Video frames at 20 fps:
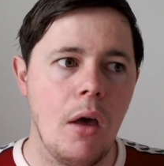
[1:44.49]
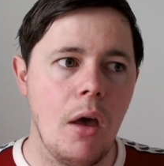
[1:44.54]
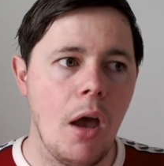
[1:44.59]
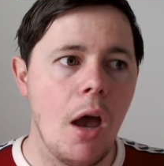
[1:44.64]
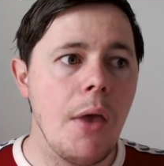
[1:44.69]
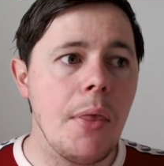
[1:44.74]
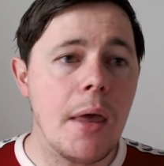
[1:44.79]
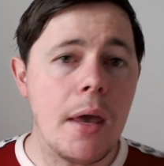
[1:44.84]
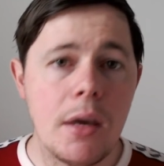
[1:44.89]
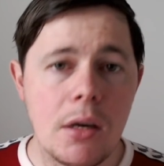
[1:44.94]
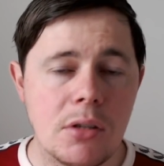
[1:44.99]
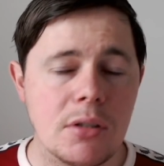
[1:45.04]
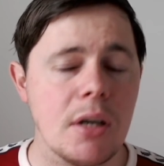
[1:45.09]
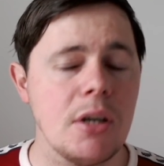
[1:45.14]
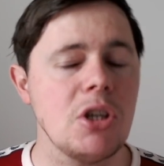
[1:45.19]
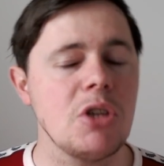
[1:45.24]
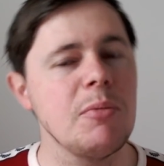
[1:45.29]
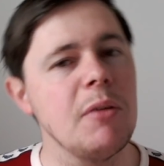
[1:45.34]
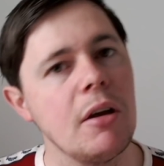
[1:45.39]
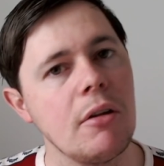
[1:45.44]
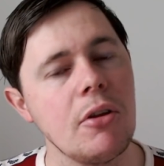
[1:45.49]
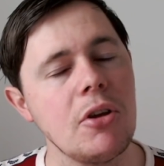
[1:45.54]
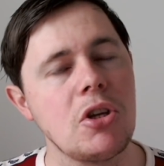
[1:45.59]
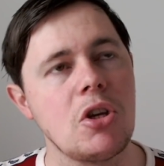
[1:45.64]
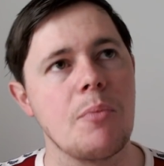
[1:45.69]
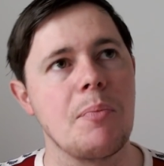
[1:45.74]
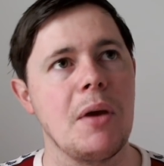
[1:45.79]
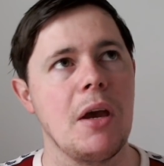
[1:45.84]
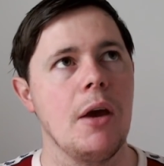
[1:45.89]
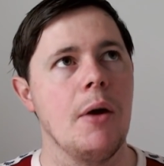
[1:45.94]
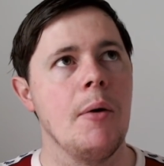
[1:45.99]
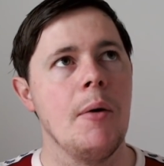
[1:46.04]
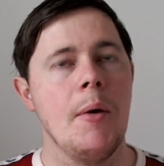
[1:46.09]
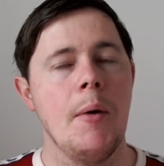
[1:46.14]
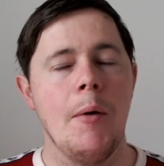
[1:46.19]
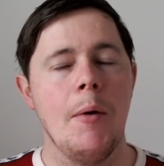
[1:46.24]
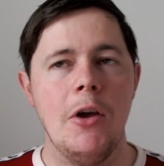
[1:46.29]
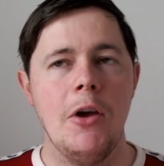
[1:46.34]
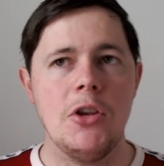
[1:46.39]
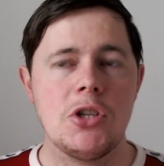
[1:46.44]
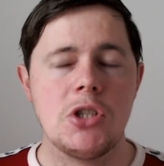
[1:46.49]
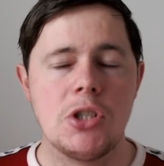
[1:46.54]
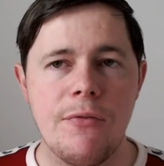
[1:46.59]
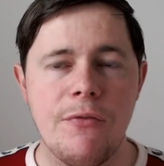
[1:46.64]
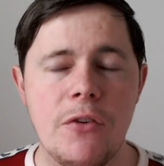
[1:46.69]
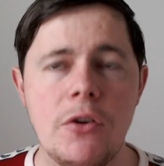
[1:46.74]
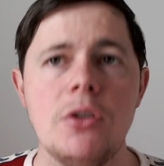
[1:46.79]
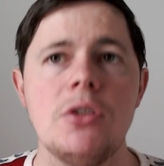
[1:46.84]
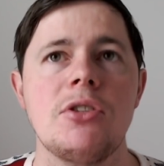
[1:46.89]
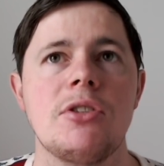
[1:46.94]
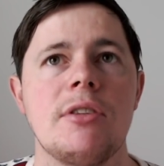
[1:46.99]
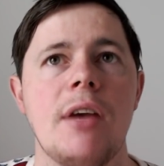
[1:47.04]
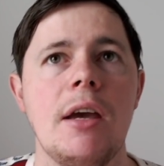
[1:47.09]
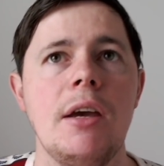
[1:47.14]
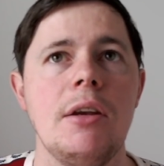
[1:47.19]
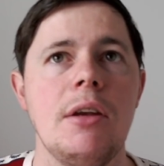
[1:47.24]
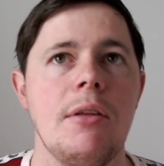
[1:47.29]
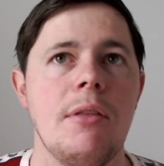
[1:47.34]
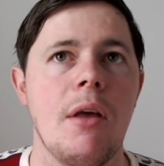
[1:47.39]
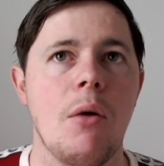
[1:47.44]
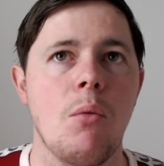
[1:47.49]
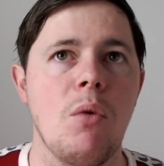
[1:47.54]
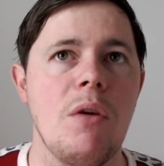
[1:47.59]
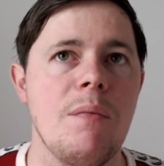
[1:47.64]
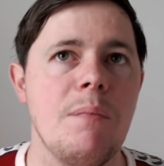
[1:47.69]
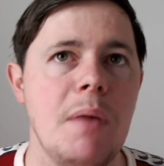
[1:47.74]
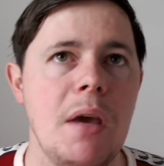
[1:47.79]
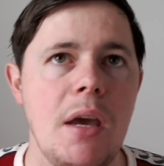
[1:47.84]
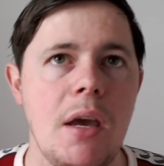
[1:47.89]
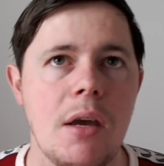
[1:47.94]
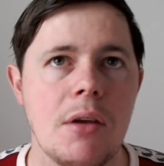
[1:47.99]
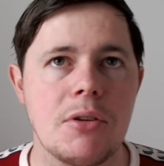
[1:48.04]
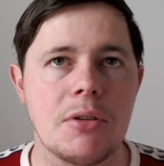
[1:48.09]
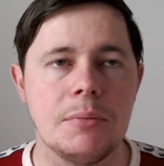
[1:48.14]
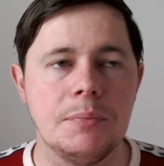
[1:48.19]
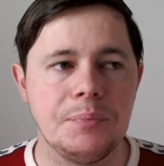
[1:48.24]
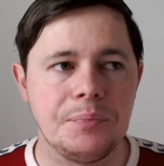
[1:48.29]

And that excites me a little bit. And it's the first signing that we've made